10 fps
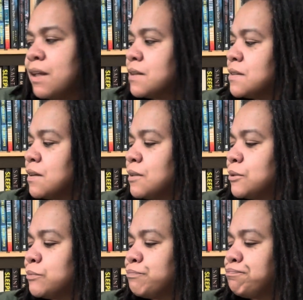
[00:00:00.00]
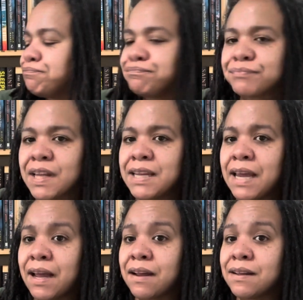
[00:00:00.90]
So,
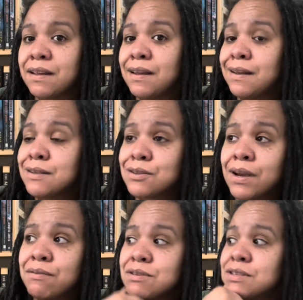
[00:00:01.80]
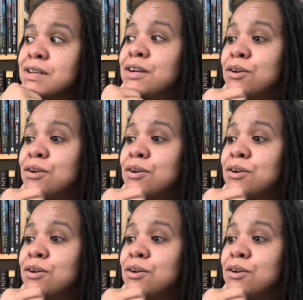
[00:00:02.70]
yeah. So I was just like,